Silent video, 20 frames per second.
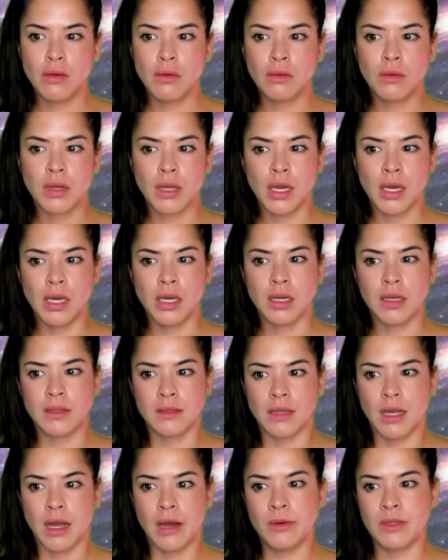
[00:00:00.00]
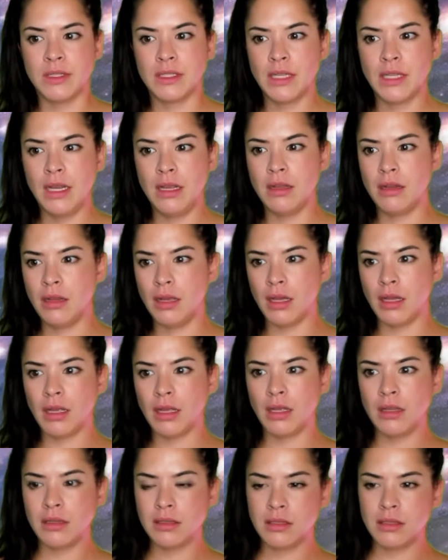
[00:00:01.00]
Okay, because I was saying
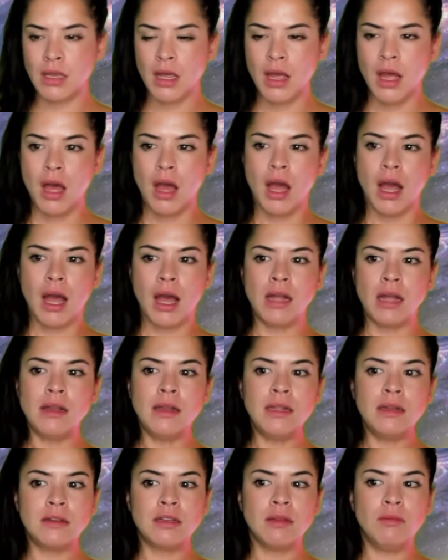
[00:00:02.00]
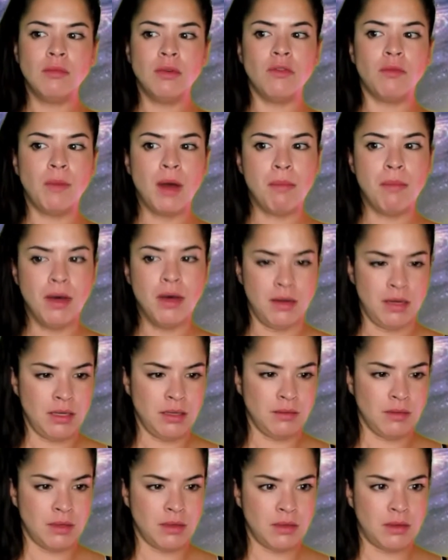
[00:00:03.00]
is, I need to move my
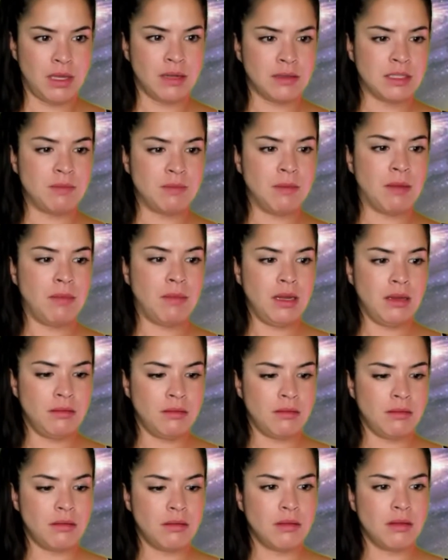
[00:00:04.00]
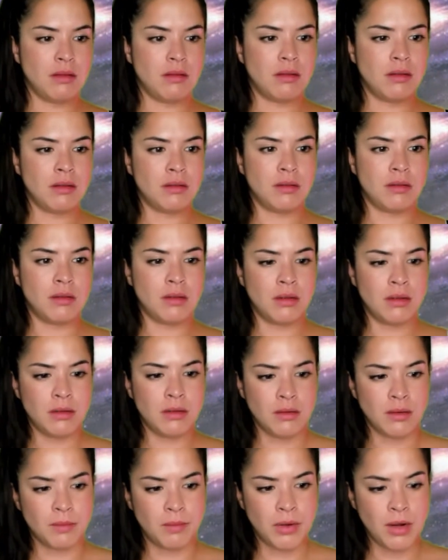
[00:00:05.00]
money. That's my main
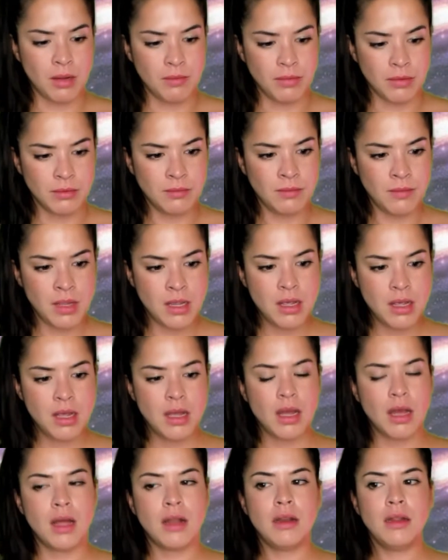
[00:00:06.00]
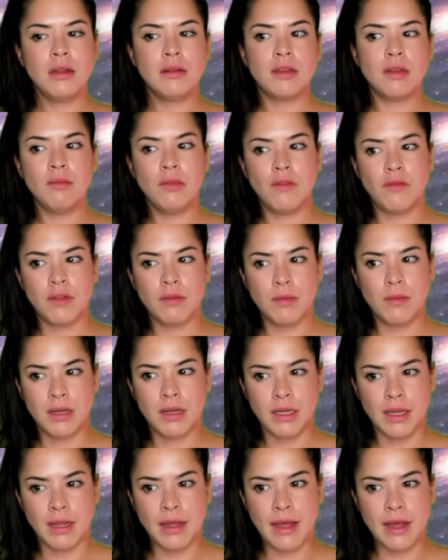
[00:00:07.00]
problem. I need to move the
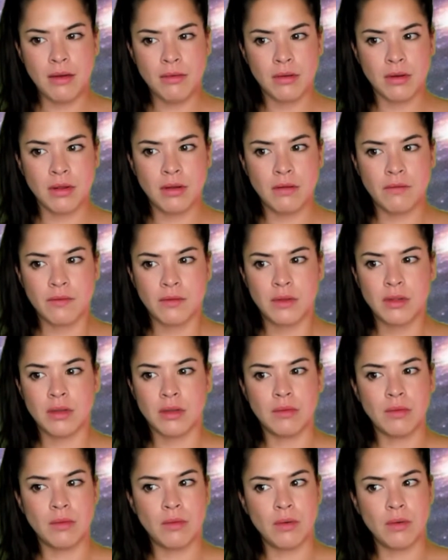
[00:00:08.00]
money out of the